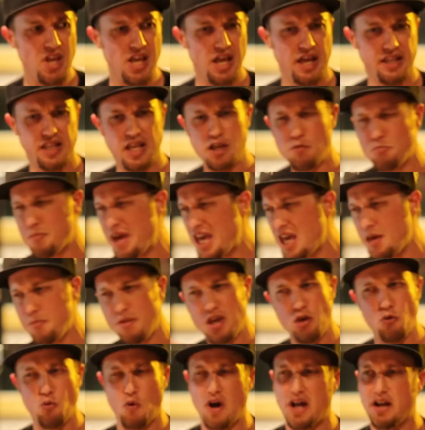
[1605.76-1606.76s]
and then
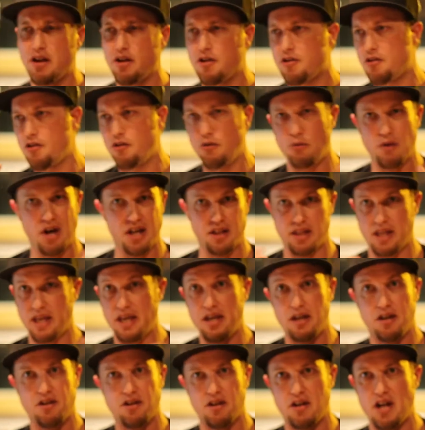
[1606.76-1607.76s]
maybe one or two other
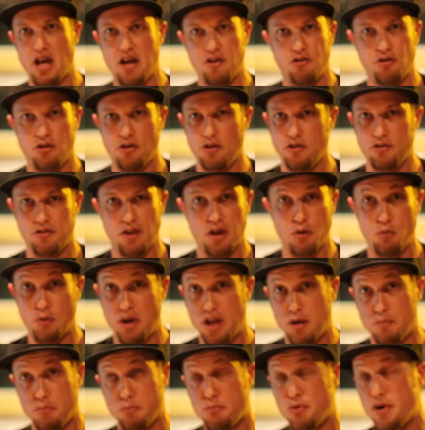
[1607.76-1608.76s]
internationals that
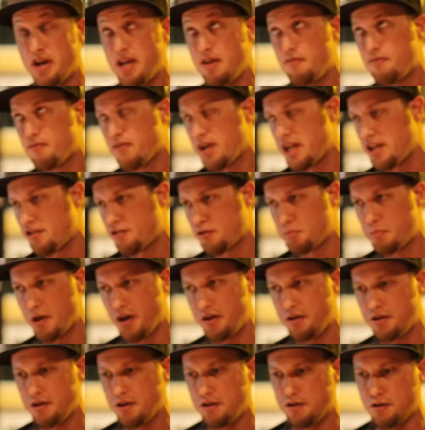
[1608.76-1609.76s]
we had briefly
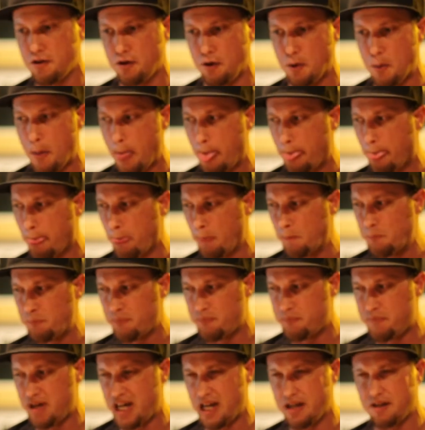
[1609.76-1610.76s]
spoken to.
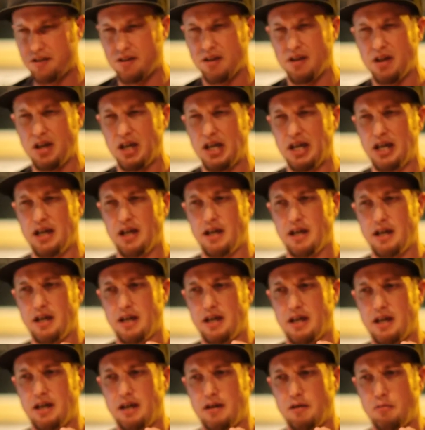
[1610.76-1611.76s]
But
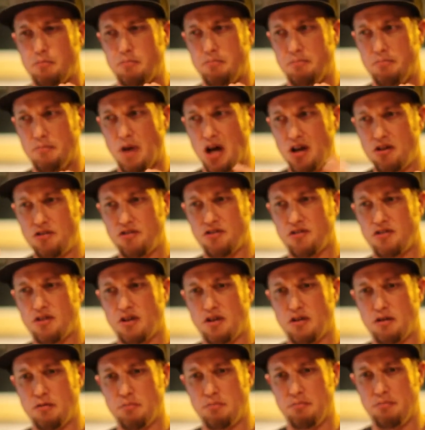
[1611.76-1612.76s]
most
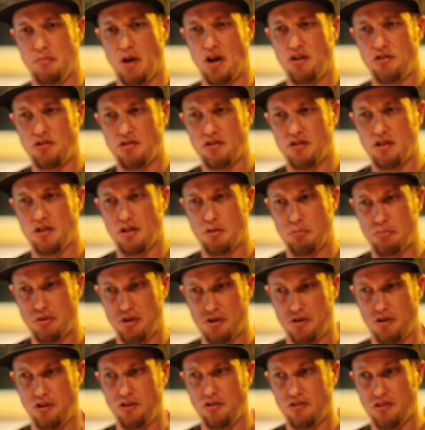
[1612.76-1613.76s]
of the
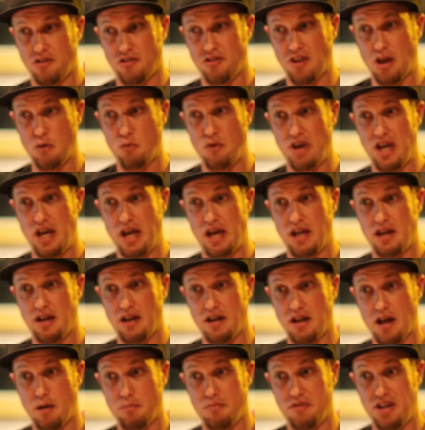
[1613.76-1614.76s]
producers that we
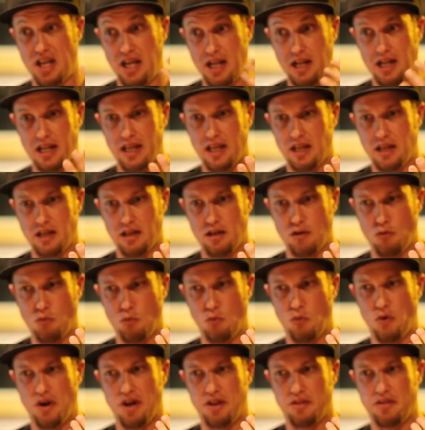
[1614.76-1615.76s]
ended up dealing
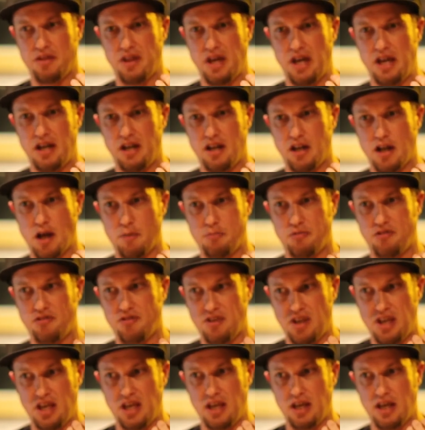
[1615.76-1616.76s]
with ended up
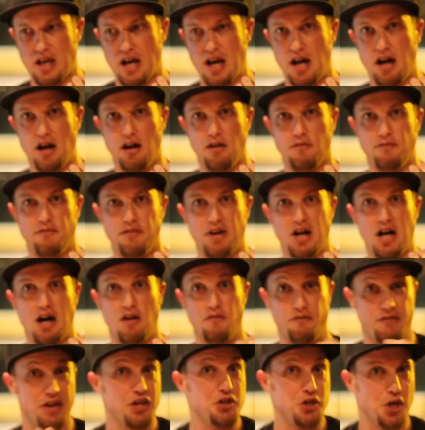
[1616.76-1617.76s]
seeing our
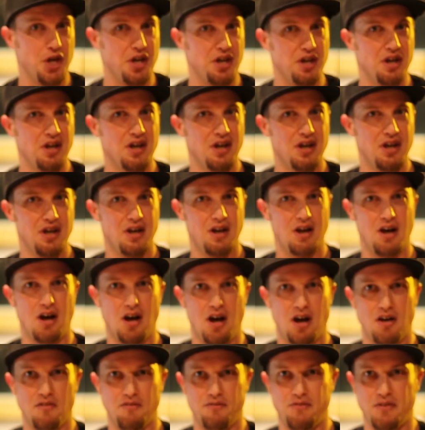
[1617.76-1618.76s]
vision
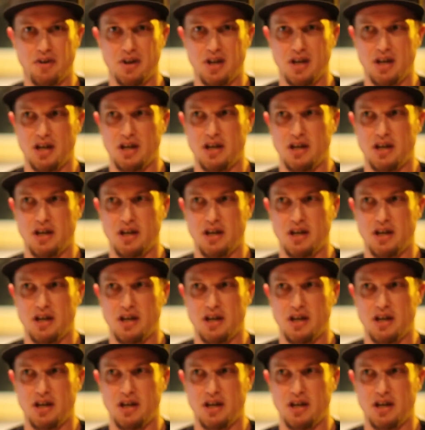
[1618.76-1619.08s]
of,